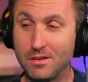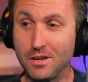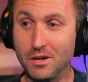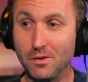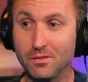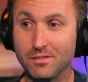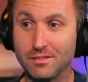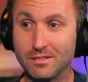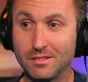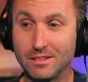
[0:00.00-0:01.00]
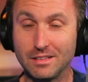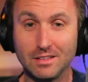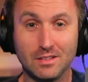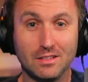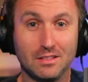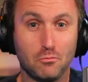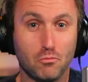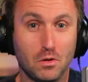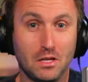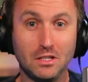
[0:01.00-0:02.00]
you know,
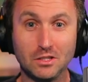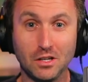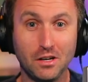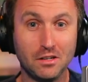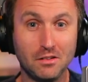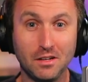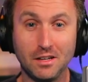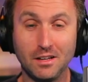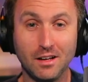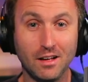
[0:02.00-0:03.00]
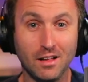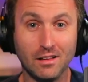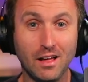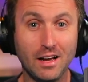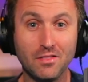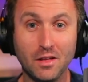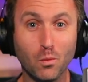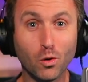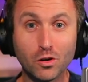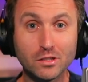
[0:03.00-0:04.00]
he's on a line that
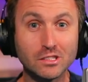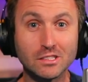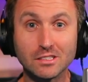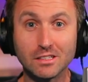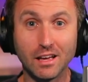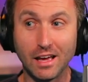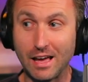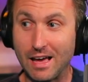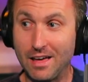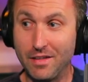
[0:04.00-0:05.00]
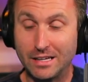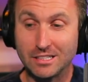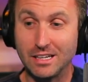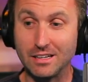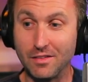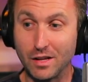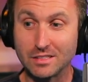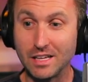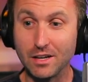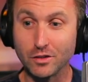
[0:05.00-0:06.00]
works, and that's it. And
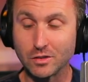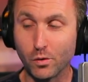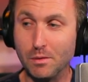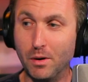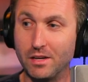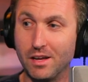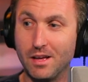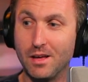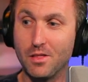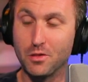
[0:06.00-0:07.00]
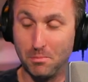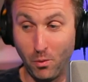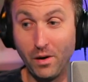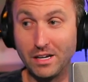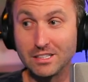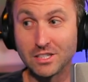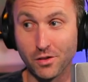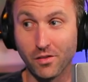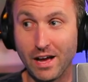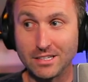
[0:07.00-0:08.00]
that's the end of the story. But the point is here,
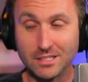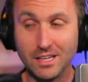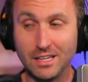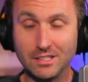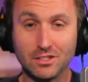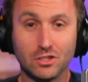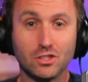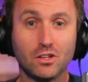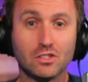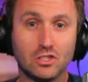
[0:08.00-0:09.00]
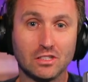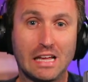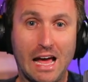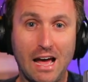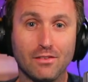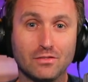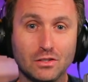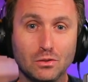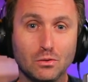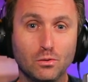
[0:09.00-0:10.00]
the last thing is the Sharks just have
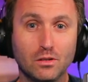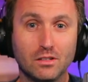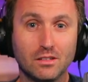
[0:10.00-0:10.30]
to